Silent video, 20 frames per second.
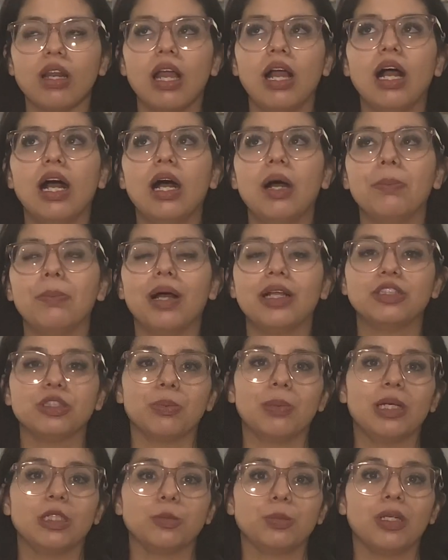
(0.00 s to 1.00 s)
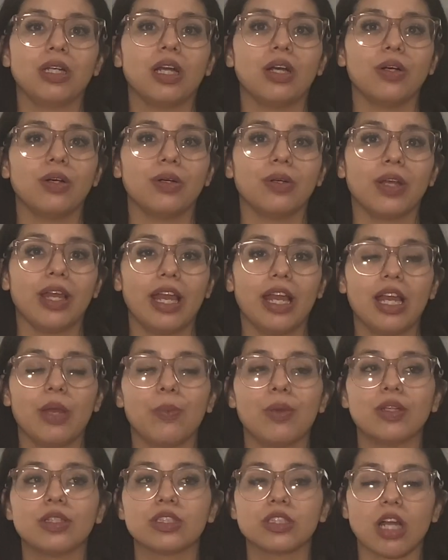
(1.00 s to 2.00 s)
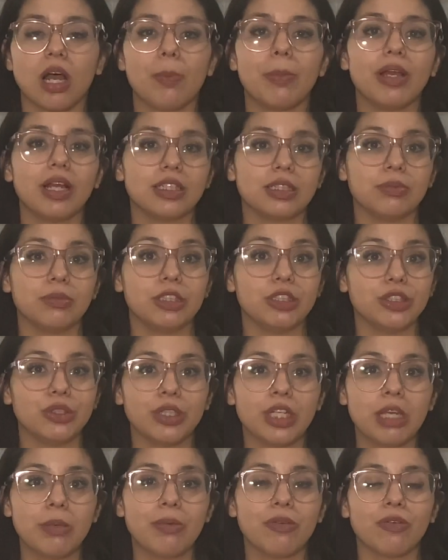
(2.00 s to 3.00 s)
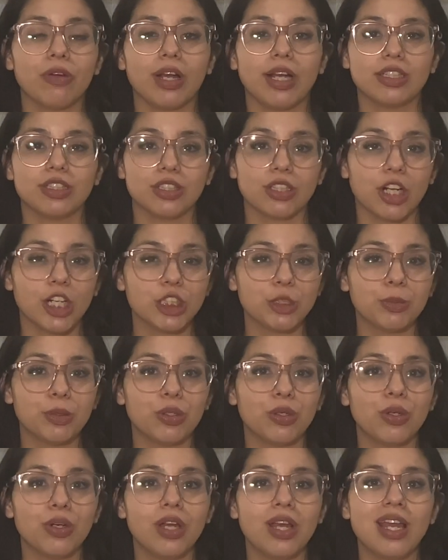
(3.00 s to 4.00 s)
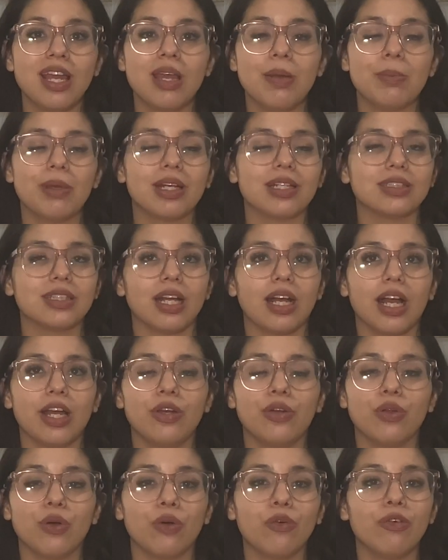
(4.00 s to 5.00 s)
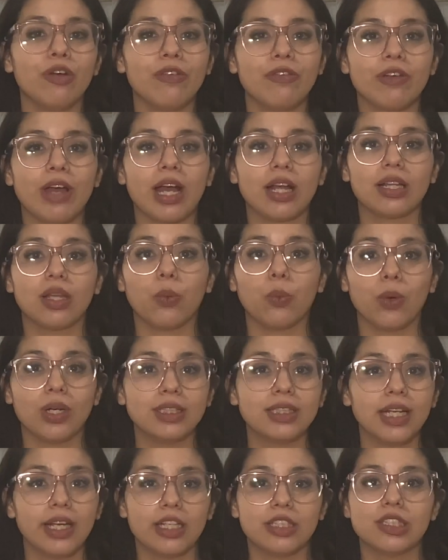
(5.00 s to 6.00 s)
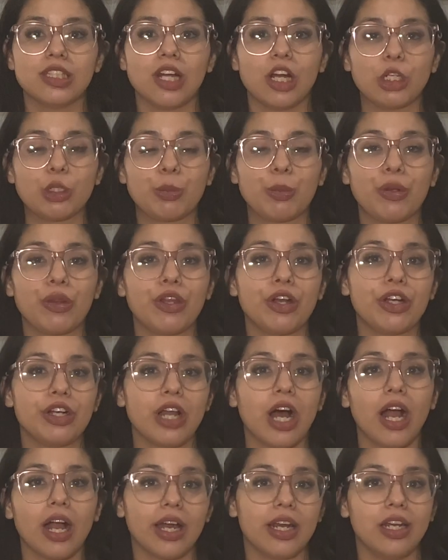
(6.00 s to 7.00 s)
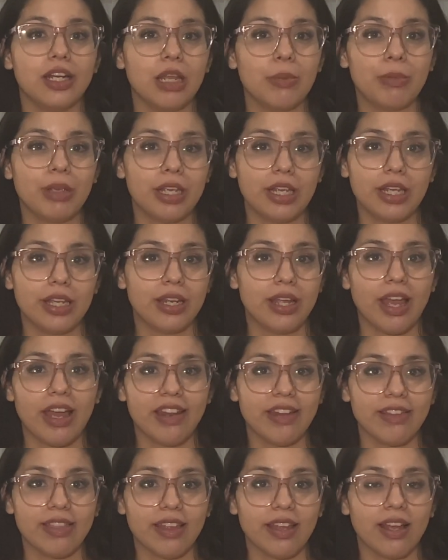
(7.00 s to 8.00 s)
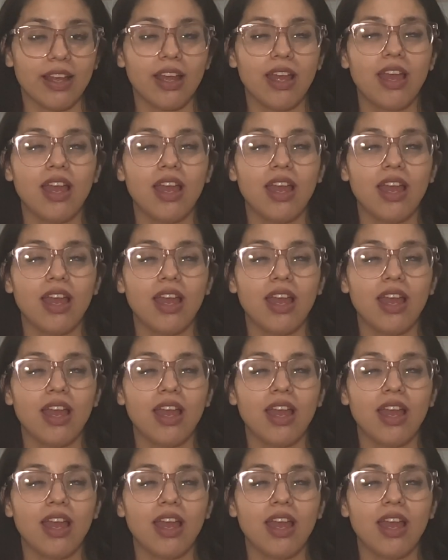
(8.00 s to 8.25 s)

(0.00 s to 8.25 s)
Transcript: I told my husband, oh, okay, can we stop and get something to eat before I get to the hospital? Because I know for a fact that once I get to the hospital, they're not gonna let me eat anything.